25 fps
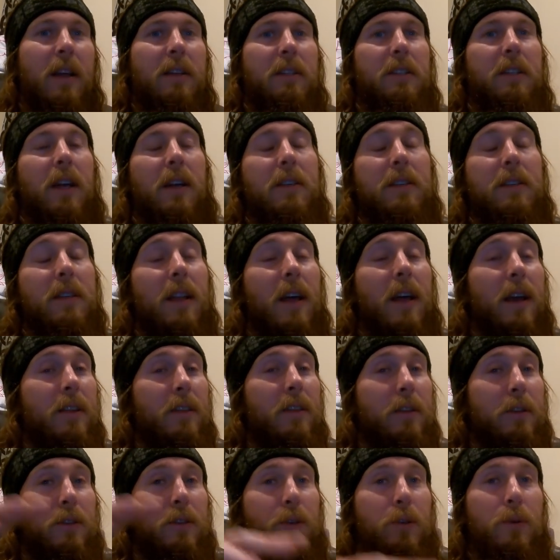Just like
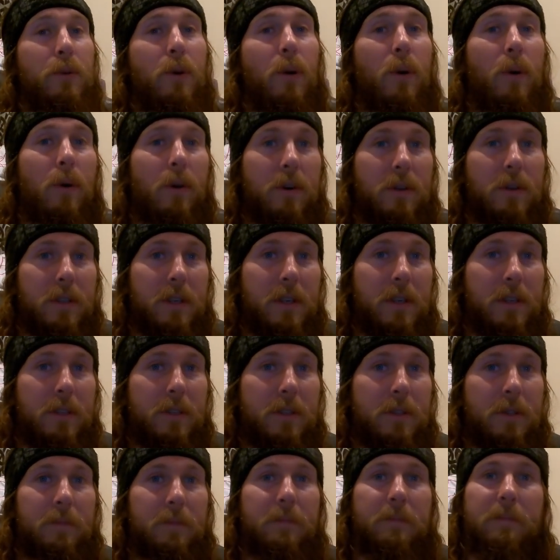the two
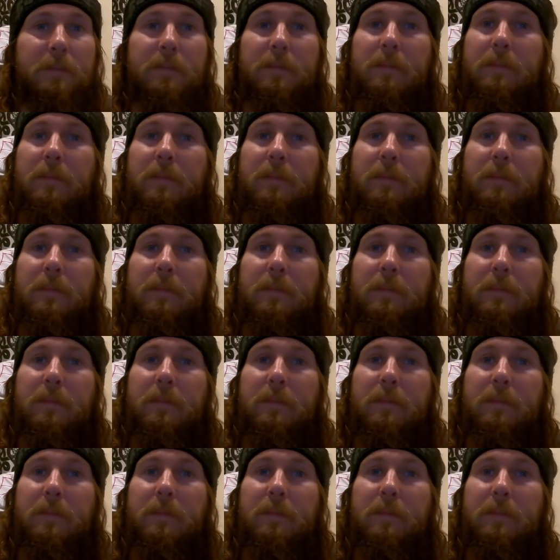horses